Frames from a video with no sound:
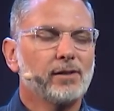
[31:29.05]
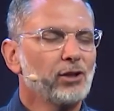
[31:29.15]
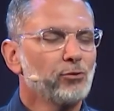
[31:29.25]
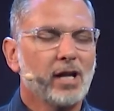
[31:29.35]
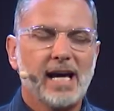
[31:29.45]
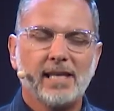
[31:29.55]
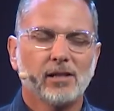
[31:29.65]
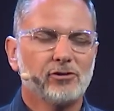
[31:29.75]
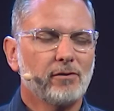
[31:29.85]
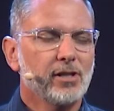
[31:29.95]
just want to hand
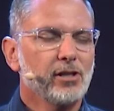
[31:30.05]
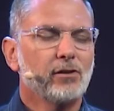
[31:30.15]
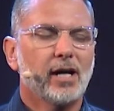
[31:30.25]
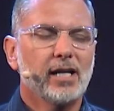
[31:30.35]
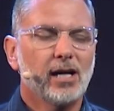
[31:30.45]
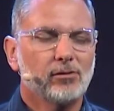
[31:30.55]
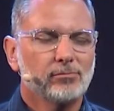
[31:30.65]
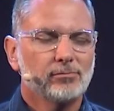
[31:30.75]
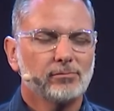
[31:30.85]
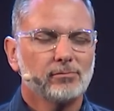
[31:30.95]
those over to you right now.
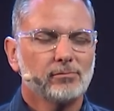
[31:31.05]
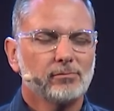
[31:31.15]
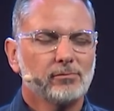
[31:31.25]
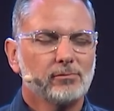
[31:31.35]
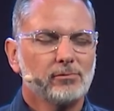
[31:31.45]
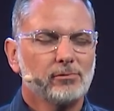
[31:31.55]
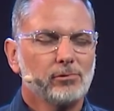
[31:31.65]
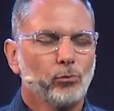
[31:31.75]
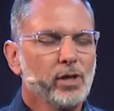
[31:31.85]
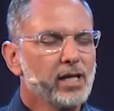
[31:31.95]

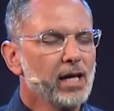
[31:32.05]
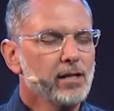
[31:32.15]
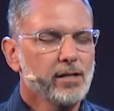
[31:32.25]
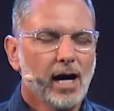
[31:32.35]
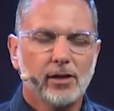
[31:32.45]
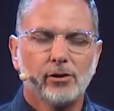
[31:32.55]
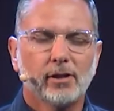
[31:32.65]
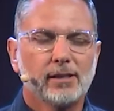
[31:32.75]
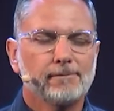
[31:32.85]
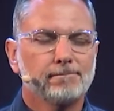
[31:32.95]
We cannot
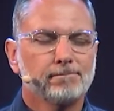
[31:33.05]
do it.